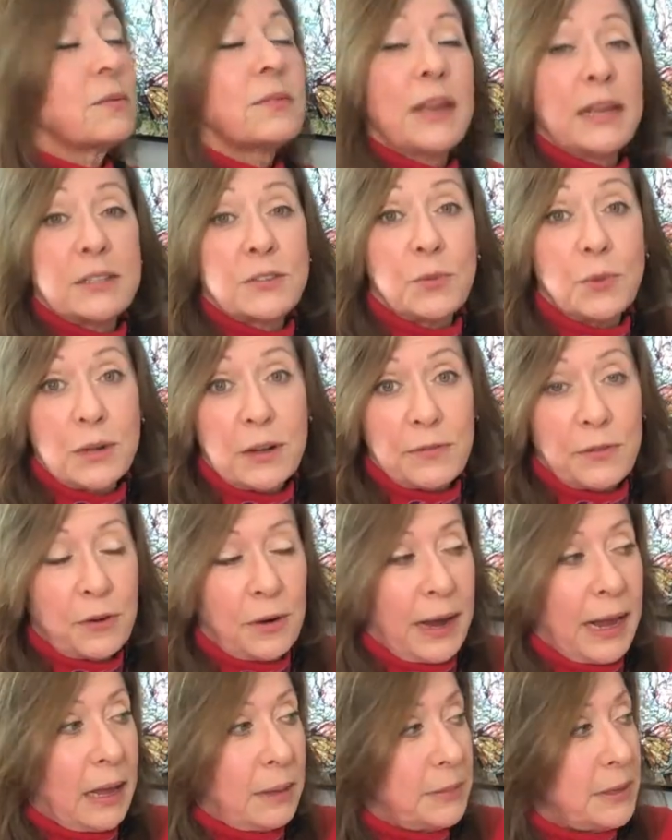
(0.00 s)
that's one of
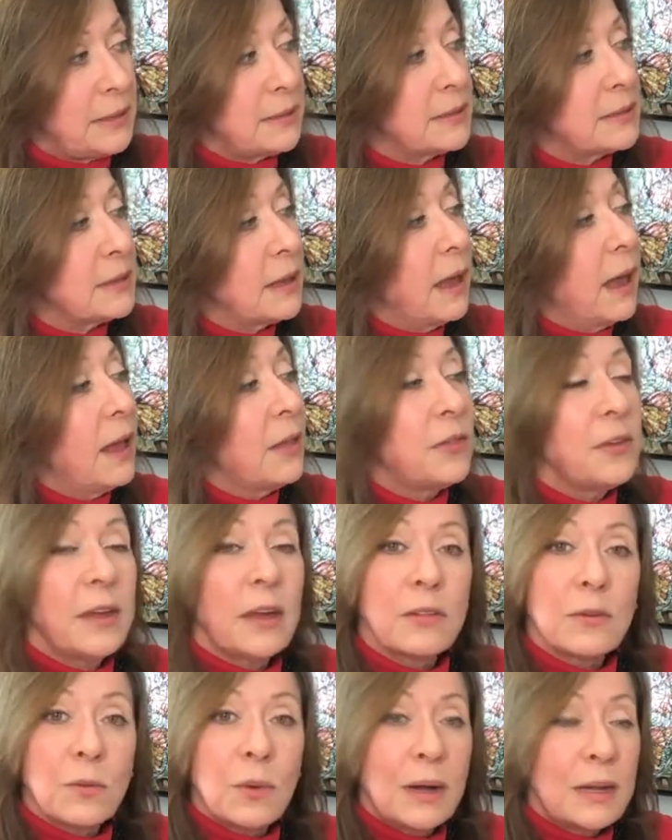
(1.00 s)
her habits. The
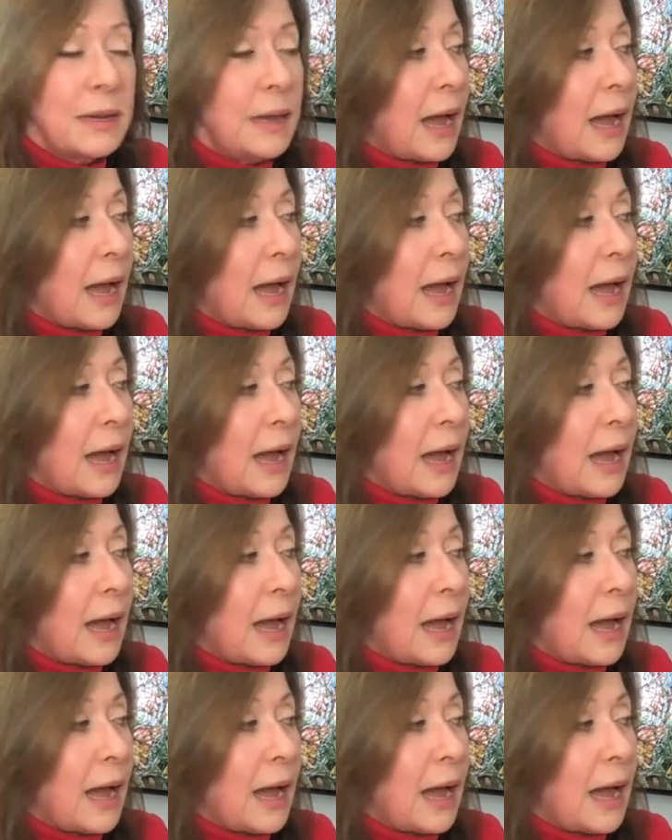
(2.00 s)
other one,